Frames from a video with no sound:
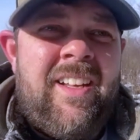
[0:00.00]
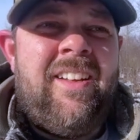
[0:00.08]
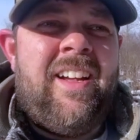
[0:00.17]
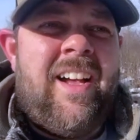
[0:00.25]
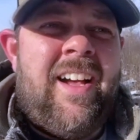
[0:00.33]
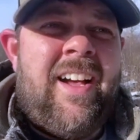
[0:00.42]

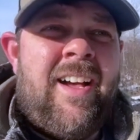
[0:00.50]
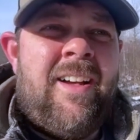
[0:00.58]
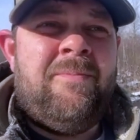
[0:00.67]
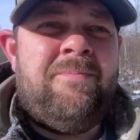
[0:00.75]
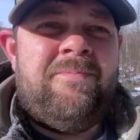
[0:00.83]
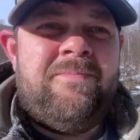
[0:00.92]
uh,
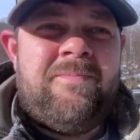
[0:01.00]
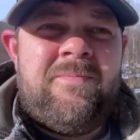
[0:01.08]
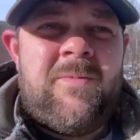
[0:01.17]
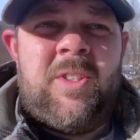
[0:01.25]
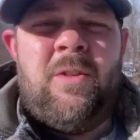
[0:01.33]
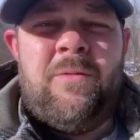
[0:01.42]

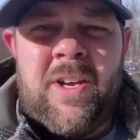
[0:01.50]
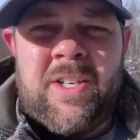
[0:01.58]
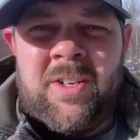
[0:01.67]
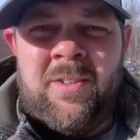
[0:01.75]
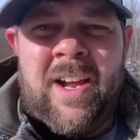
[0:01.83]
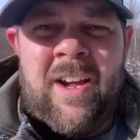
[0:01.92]
trout
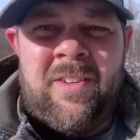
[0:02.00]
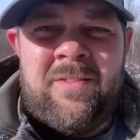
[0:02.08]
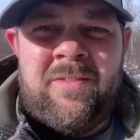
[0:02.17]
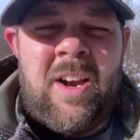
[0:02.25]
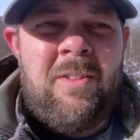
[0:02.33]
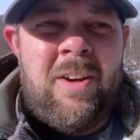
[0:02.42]
fishing
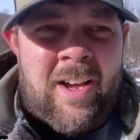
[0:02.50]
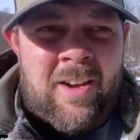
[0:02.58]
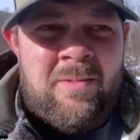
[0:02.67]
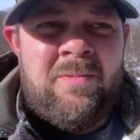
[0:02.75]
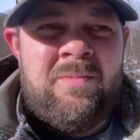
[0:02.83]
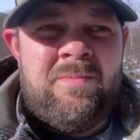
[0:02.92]
around
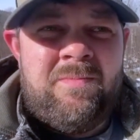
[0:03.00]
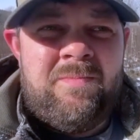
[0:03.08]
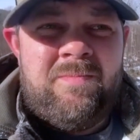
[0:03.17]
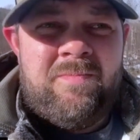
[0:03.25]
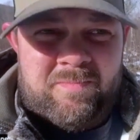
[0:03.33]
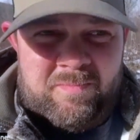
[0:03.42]

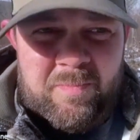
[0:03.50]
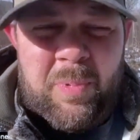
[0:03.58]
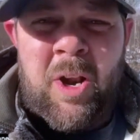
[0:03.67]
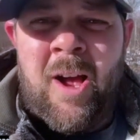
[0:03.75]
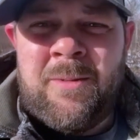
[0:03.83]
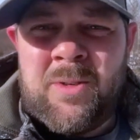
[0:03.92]

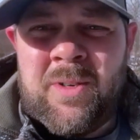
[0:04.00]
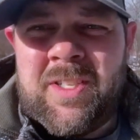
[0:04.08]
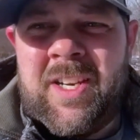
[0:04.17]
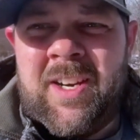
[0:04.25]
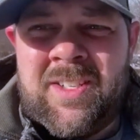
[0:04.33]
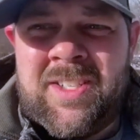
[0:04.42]
Penobscot
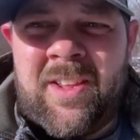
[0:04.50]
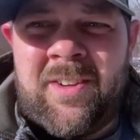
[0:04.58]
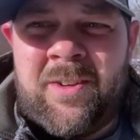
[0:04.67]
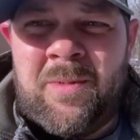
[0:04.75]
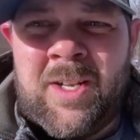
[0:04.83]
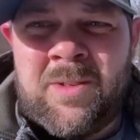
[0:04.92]
here in southern
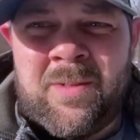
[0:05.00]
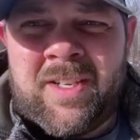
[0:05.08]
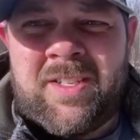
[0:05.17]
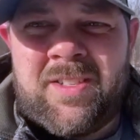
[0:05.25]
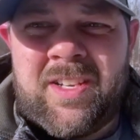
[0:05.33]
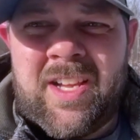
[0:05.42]
New Brunswick
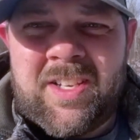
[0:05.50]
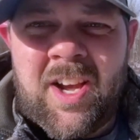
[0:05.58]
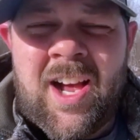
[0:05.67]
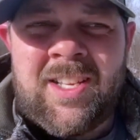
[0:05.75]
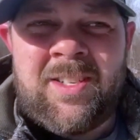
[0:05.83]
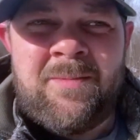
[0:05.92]
is
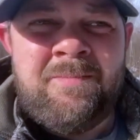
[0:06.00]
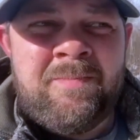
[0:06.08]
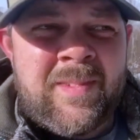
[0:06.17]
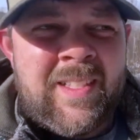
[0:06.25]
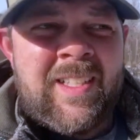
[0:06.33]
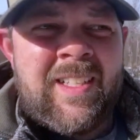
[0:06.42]
awesome,
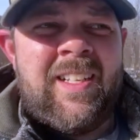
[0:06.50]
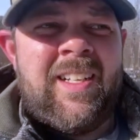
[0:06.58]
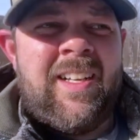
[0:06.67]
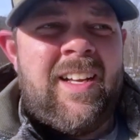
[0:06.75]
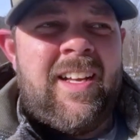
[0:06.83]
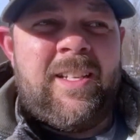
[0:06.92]

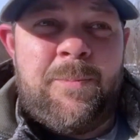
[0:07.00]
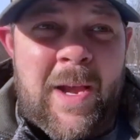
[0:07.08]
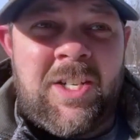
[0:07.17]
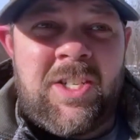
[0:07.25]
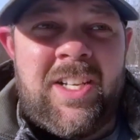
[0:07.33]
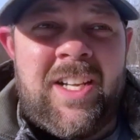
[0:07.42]

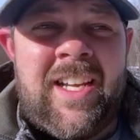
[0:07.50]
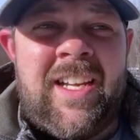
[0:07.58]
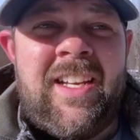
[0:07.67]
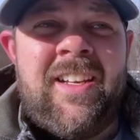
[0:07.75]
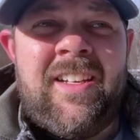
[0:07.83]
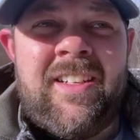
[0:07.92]
especially
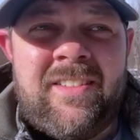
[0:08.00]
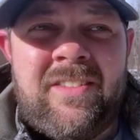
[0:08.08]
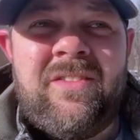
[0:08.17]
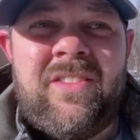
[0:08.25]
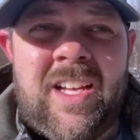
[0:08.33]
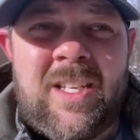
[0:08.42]

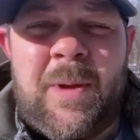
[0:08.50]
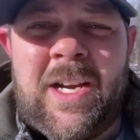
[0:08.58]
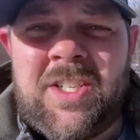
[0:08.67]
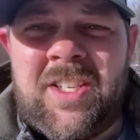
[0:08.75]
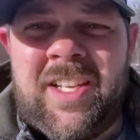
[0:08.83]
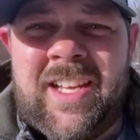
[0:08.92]

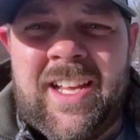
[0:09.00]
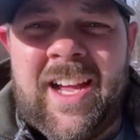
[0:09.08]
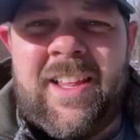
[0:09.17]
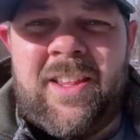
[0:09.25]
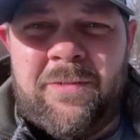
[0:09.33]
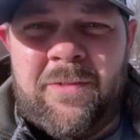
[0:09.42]

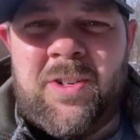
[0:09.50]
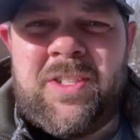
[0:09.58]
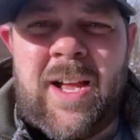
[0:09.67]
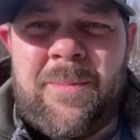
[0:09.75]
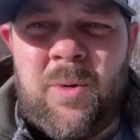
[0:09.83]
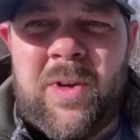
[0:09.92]
the first
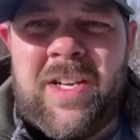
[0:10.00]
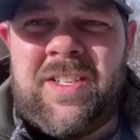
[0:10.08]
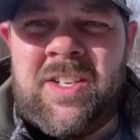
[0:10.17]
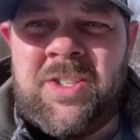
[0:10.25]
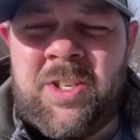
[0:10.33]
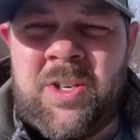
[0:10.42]
couple weeks
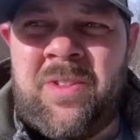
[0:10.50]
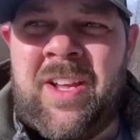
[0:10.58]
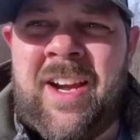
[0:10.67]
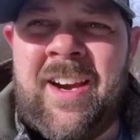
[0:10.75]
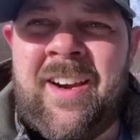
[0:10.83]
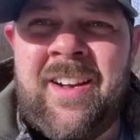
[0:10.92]
in June
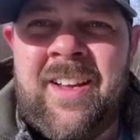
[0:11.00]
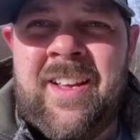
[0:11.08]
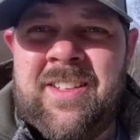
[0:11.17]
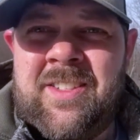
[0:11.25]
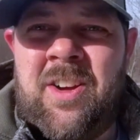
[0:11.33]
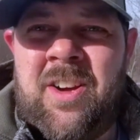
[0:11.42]
there.
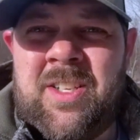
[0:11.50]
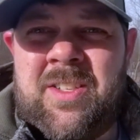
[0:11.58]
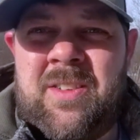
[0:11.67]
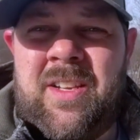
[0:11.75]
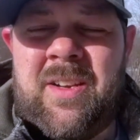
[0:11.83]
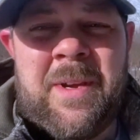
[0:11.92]
As long as,
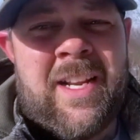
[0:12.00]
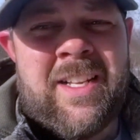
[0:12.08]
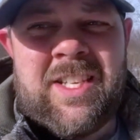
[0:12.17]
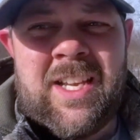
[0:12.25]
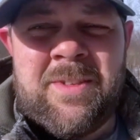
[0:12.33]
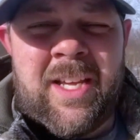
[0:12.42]
I mean, it
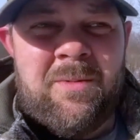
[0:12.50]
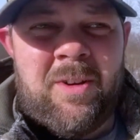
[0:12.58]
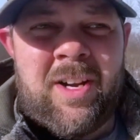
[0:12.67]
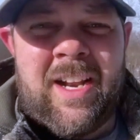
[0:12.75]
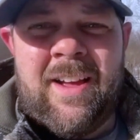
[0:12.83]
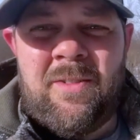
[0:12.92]
seems like we're
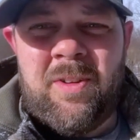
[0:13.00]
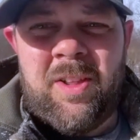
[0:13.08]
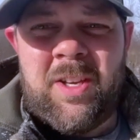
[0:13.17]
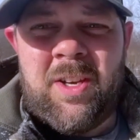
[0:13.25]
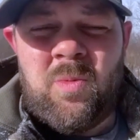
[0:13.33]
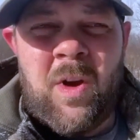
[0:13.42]
going to have a really
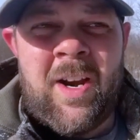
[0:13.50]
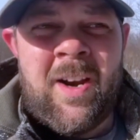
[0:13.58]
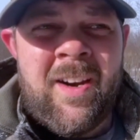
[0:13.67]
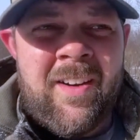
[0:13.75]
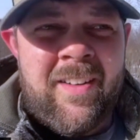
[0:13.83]
good winter.